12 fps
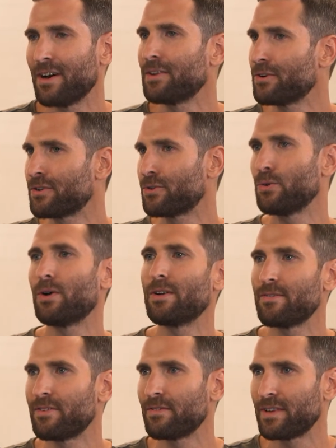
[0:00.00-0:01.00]
under
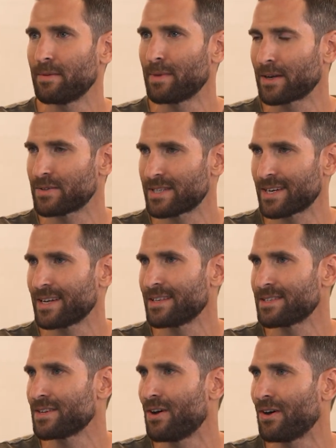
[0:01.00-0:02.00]
250
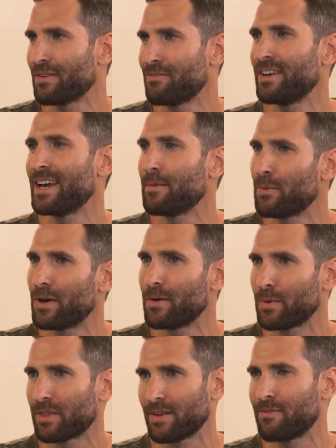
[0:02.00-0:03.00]
microseconds on VMware
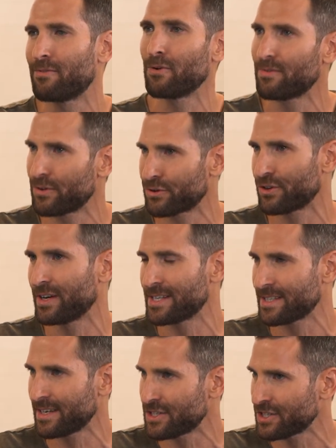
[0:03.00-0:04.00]
with a full
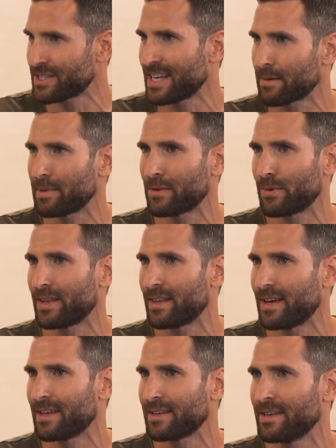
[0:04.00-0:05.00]
virtualization stack between
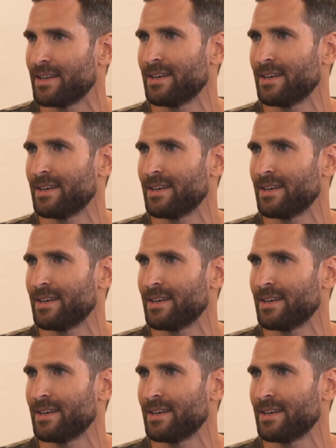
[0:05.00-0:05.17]
that,